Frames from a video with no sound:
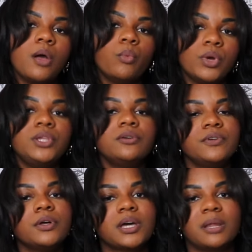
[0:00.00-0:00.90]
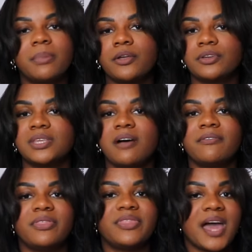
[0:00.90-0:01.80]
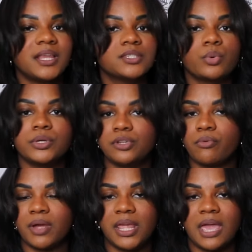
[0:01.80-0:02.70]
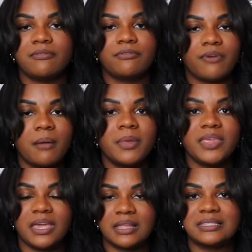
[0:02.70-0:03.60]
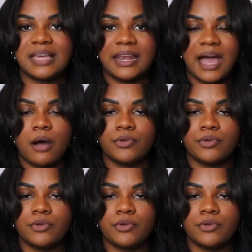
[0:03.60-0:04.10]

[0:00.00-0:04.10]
When you feel good about yourself, that is going to radiate from the inside out.